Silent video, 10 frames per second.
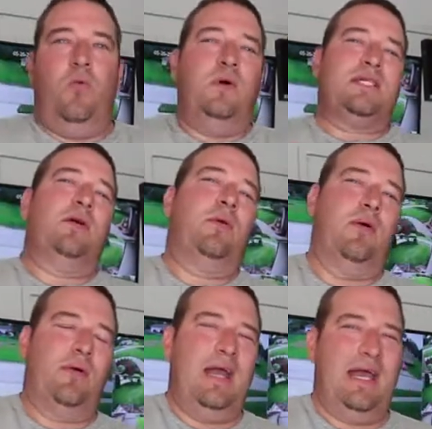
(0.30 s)
What's going
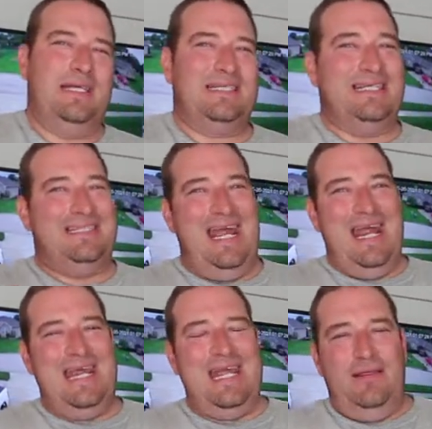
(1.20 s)
on guys?
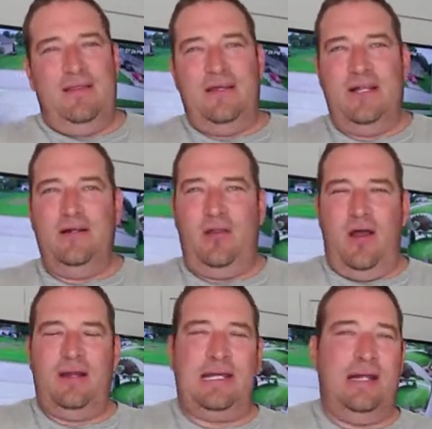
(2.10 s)
Danny Lanier
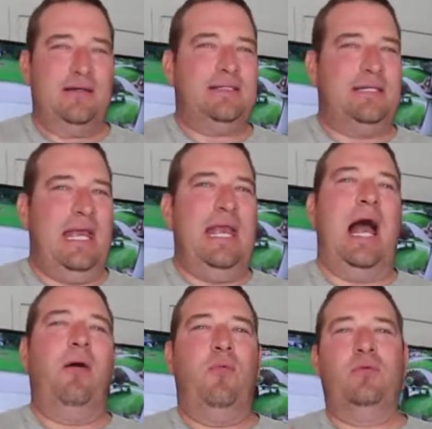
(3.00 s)
Lawn Care. Today
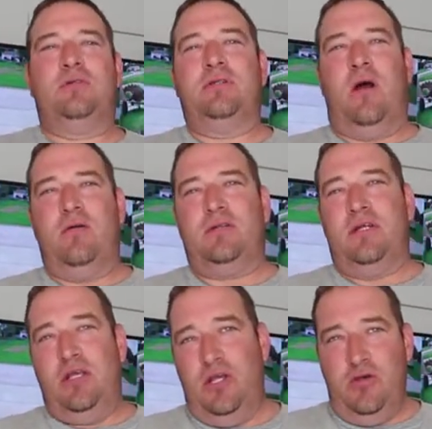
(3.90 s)
I want to talk
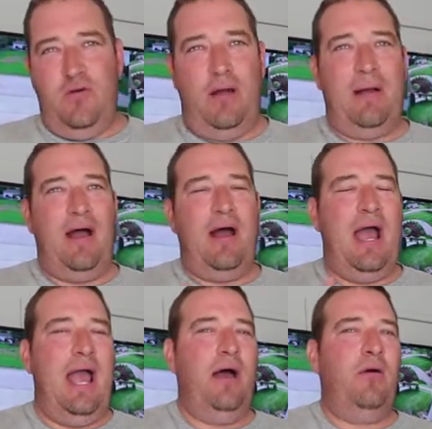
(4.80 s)
to you about
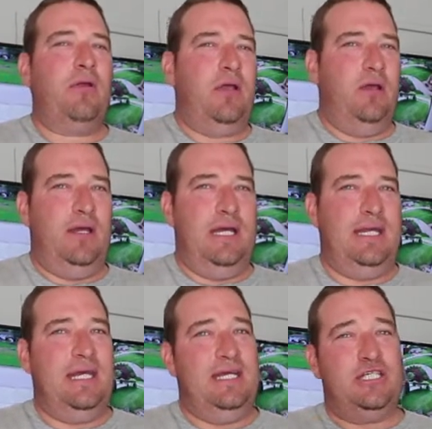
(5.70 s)
how
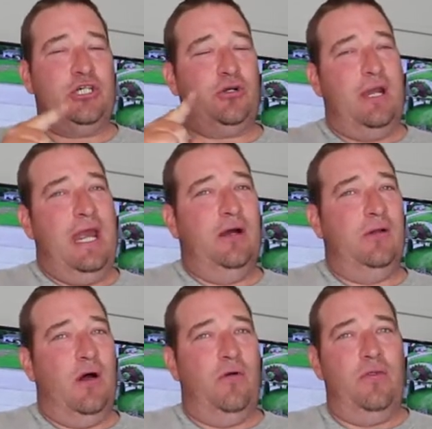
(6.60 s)
good is your
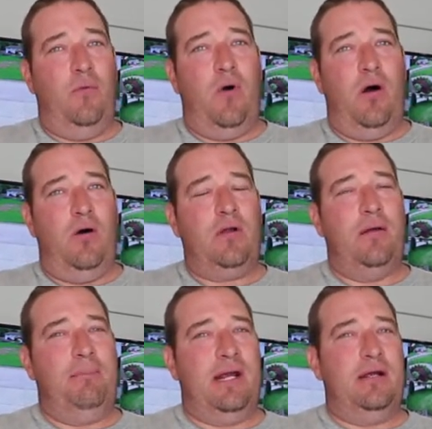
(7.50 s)
nail on the wall
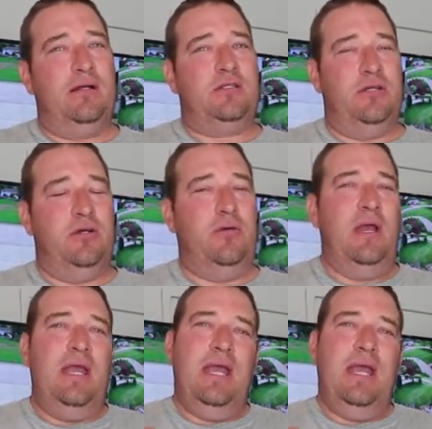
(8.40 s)
compared to